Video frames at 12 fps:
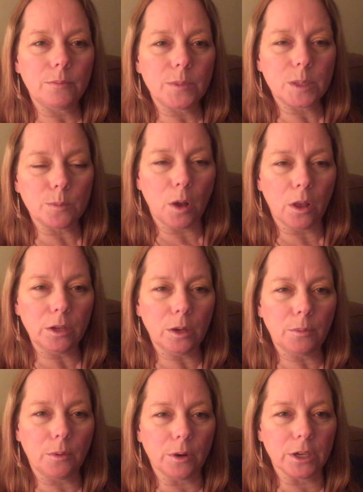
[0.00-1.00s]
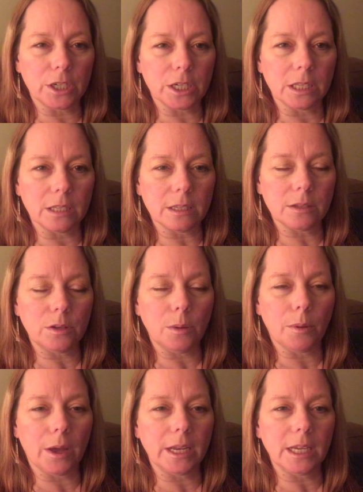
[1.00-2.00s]
small your portions so your
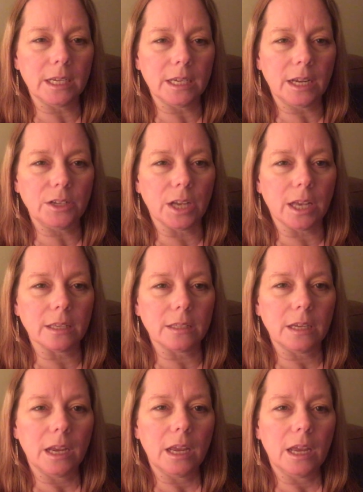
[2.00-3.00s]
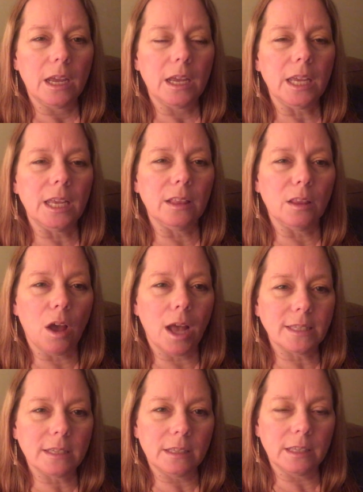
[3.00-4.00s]
body can digest. Eat
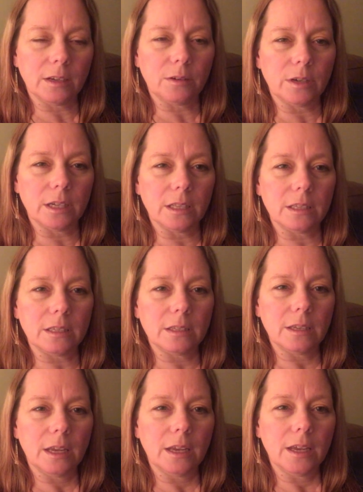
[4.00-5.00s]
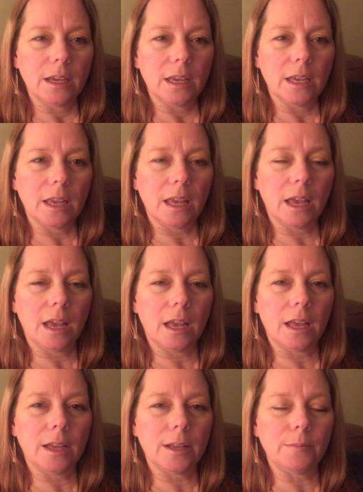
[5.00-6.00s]
lots of liquids
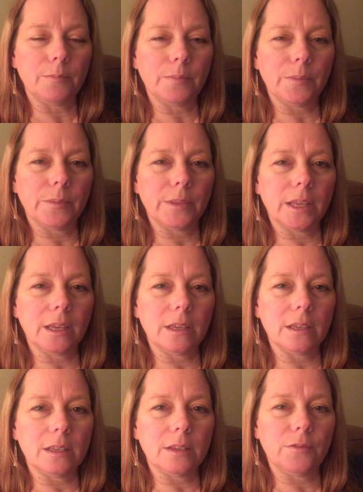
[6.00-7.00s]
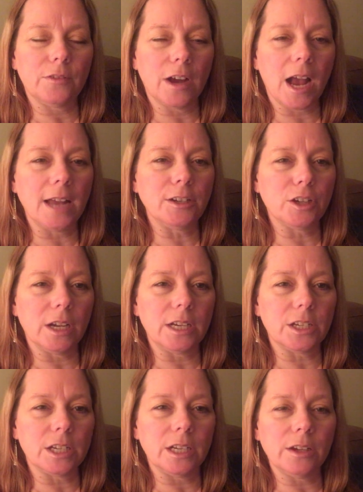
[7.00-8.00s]
for
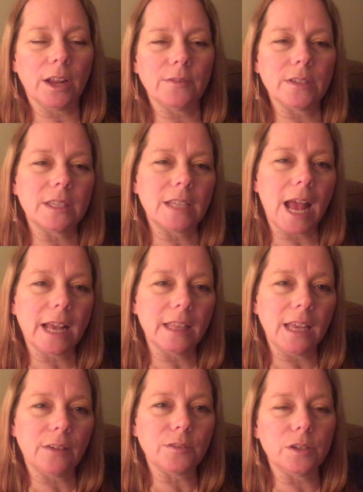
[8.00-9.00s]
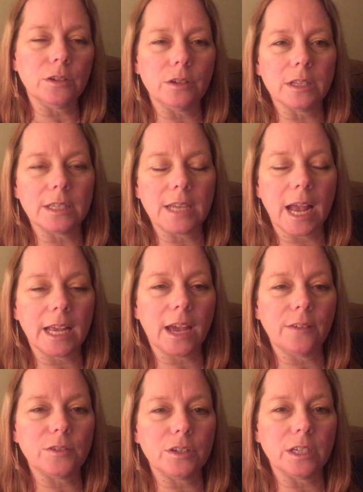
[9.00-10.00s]
hydration. You can have a snack in the afternoon, a snack
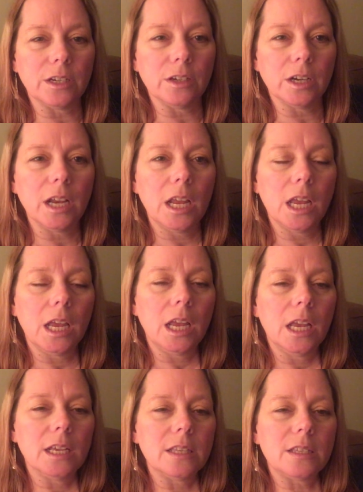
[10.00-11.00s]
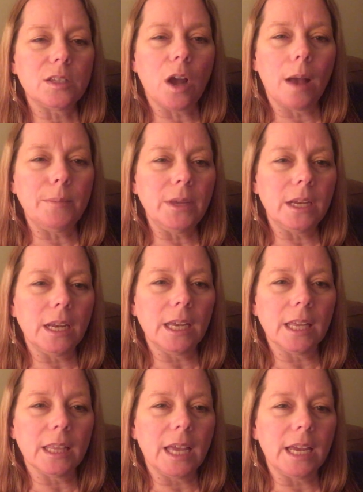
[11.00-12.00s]
after dinner. Stop
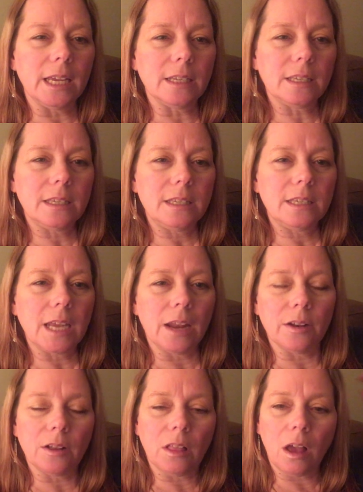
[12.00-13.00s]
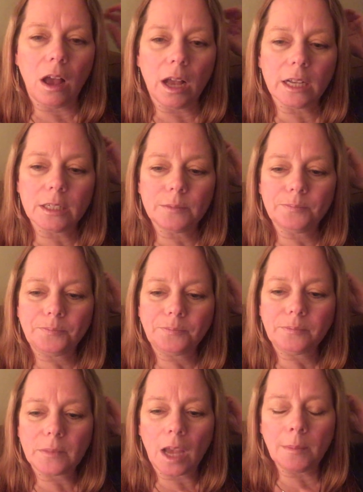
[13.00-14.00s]
eating at 10 o'clock.
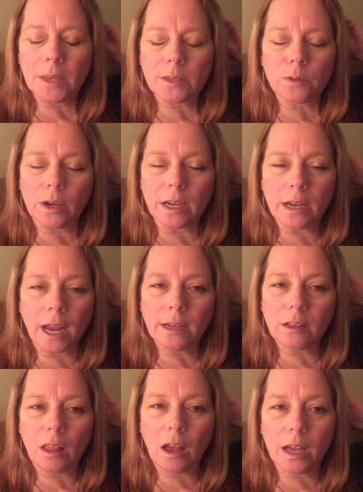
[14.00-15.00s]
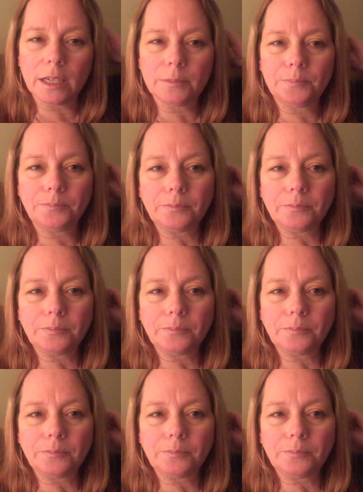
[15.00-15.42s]
9 o'clock.